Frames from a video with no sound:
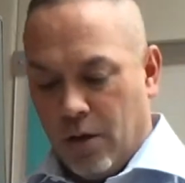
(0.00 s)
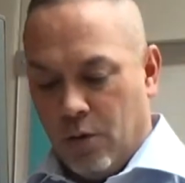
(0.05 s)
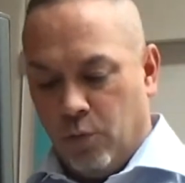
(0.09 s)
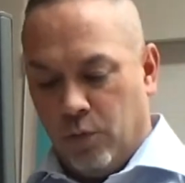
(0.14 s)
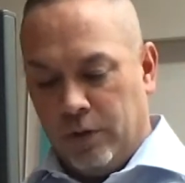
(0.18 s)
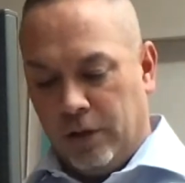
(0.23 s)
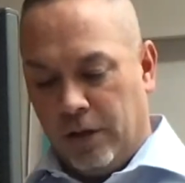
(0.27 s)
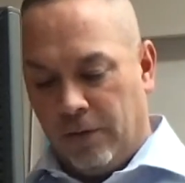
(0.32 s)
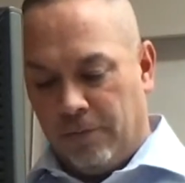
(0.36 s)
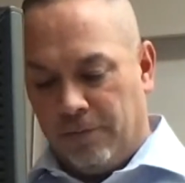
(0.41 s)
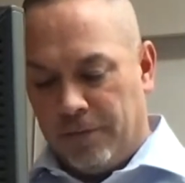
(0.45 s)

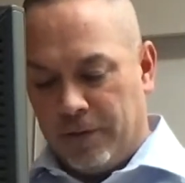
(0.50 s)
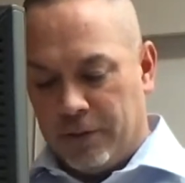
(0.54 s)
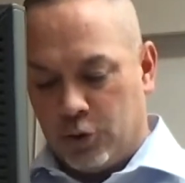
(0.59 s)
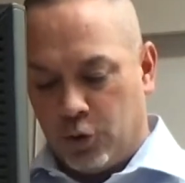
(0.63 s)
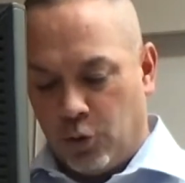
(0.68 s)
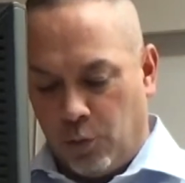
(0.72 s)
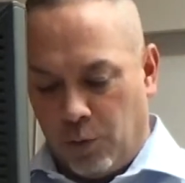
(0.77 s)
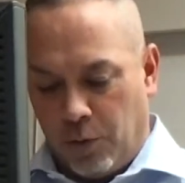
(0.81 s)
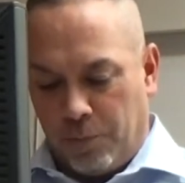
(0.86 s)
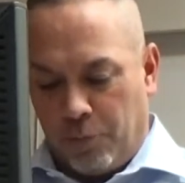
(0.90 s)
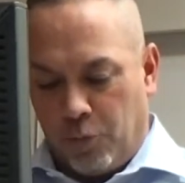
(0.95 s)
when the
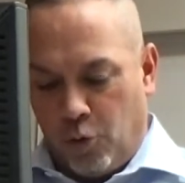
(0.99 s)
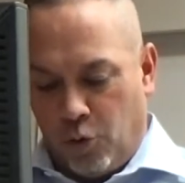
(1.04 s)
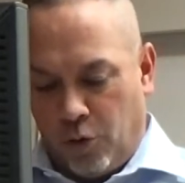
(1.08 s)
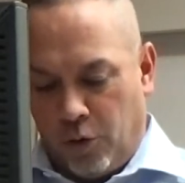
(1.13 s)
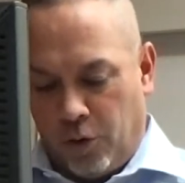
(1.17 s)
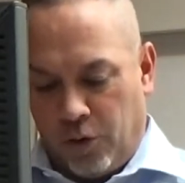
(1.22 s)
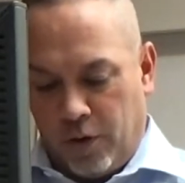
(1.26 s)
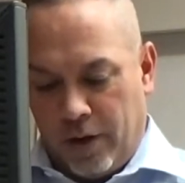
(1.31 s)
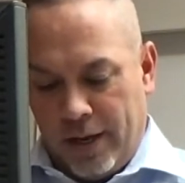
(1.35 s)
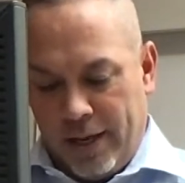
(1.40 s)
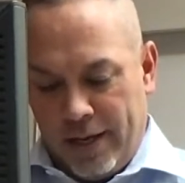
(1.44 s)
official
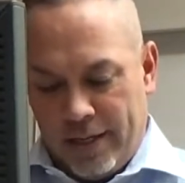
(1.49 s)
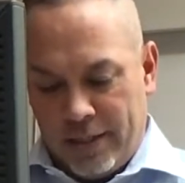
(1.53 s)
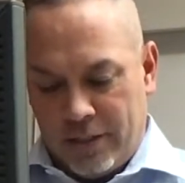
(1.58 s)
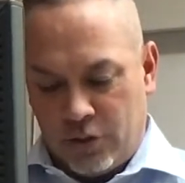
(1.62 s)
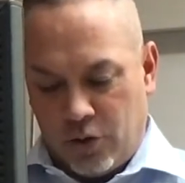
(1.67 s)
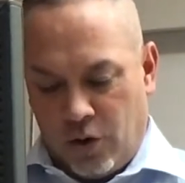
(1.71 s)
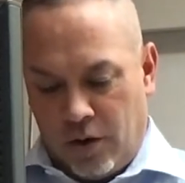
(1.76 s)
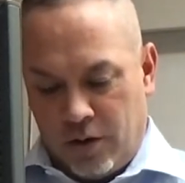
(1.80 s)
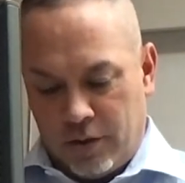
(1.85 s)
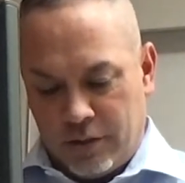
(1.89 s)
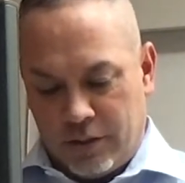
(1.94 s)
reporter
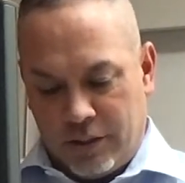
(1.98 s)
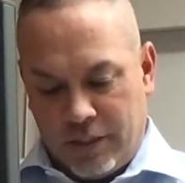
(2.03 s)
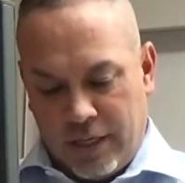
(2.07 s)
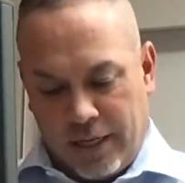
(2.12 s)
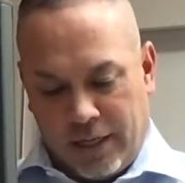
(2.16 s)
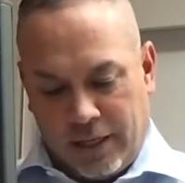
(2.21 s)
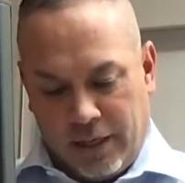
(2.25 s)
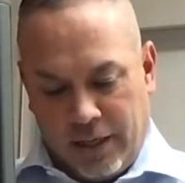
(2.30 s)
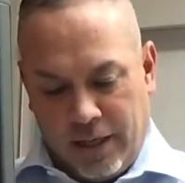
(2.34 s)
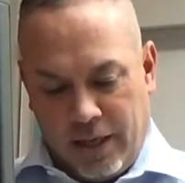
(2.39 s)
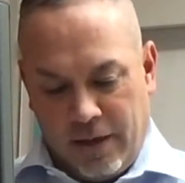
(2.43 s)
is on
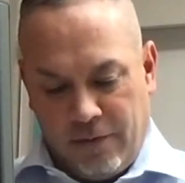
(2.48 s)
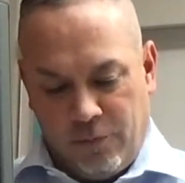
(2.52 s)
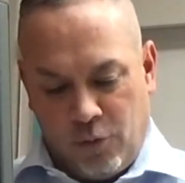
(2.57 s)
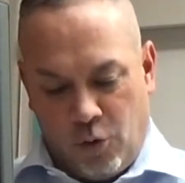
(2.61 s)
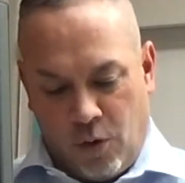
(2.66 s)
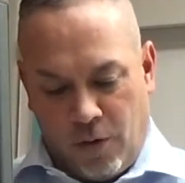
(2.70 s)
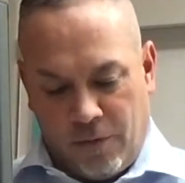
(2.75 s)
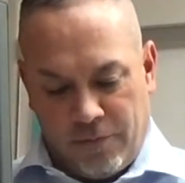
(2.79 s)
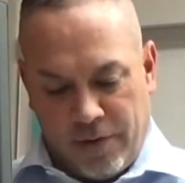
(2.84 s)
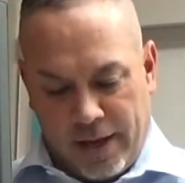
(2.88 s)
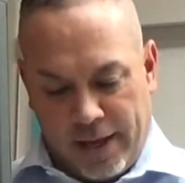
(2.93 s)
sick leave
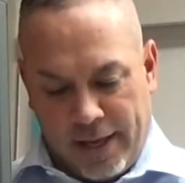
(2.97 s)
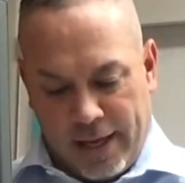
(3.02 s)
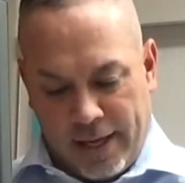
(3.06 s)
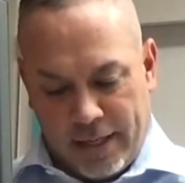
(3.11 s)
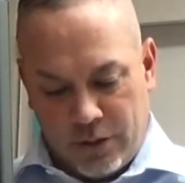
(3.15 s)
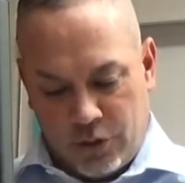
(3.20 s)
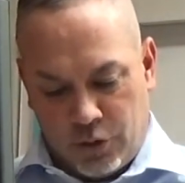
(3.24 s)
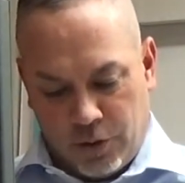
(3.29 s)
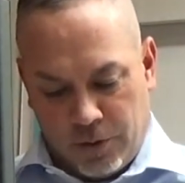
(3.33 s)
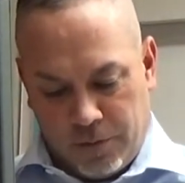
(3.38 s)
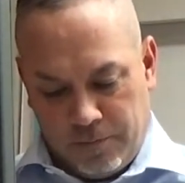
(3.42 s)
or
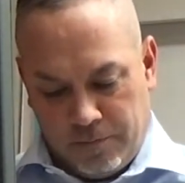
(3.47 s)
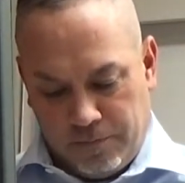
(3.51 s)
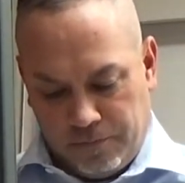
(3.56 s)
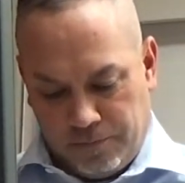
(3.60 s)
vacation.